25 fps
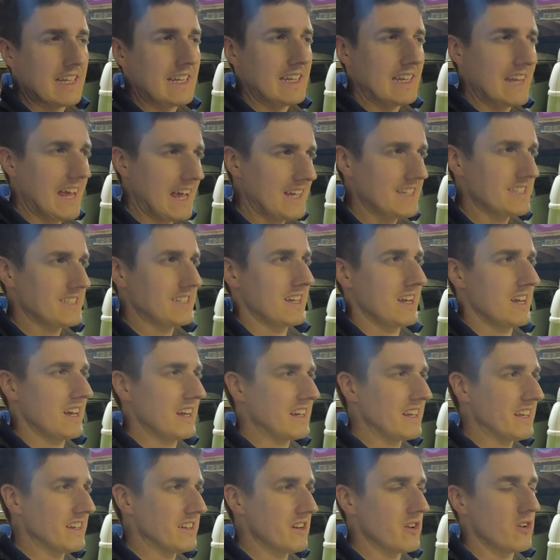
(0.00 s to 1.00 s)
next, I
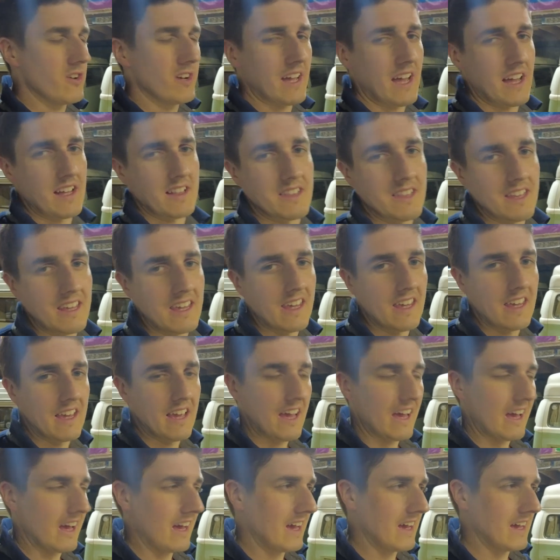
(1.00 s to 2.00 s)
need to look at the
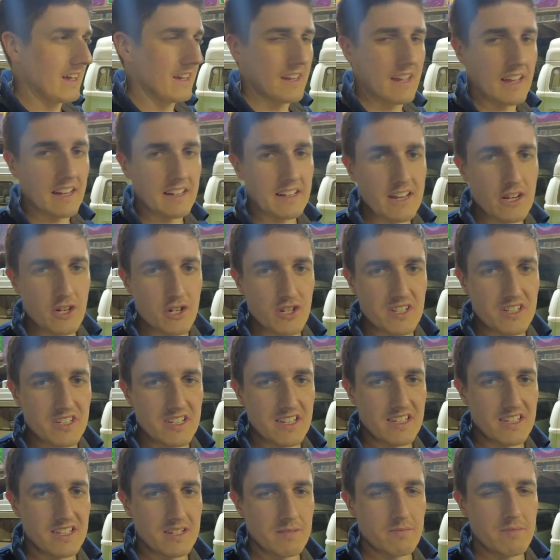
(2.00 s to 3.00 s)
uh, ignition
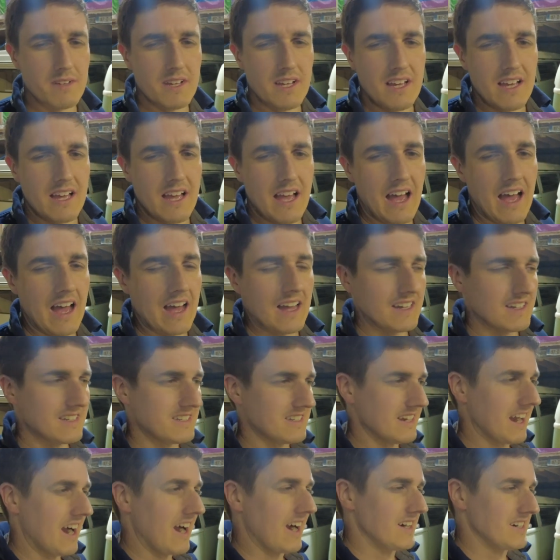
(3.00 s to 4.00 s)
system and
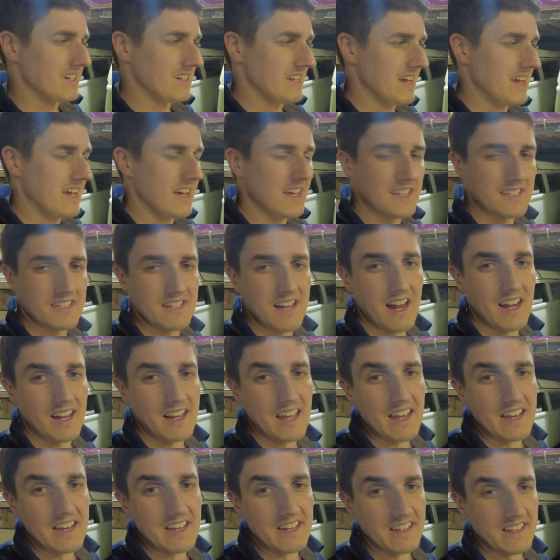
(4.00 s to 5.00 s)
start uh, start
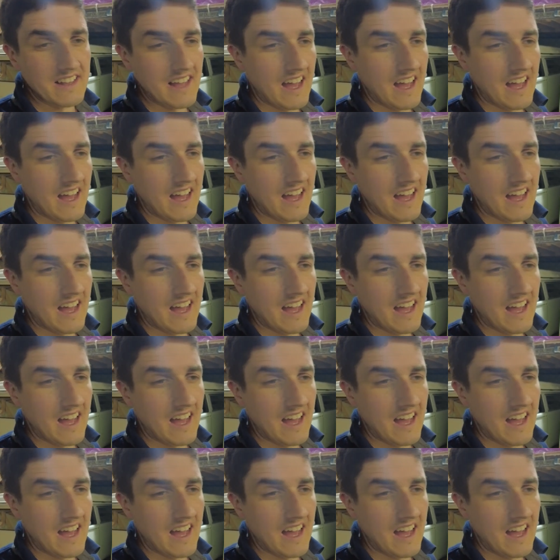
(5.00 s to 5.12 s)
getting into